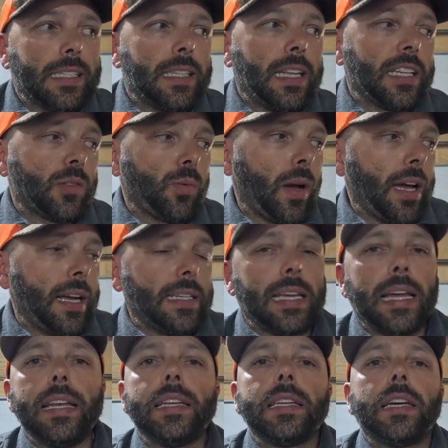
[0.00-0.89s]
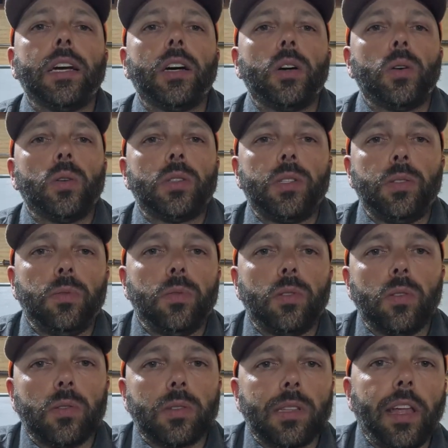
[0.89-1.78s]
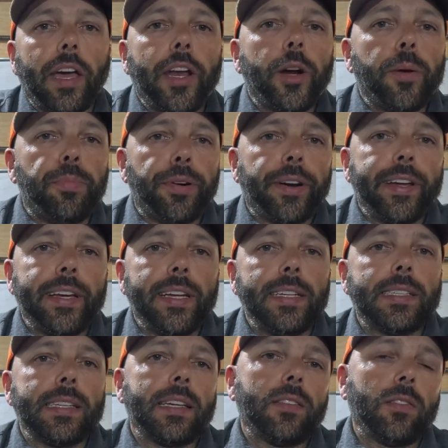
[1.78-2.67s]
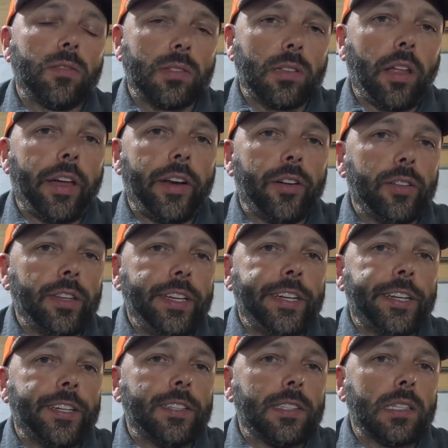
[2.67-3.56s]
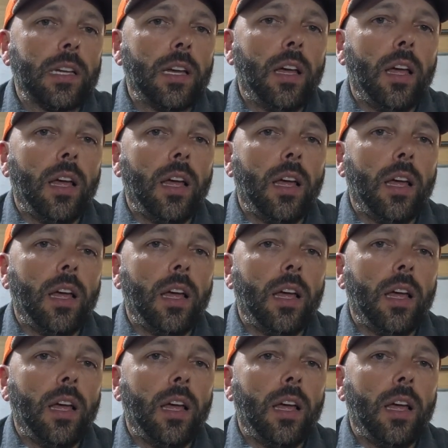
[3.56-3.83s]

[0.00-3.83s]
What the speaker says: And that's why I tend to go to those lighter braids and those lighter leaders,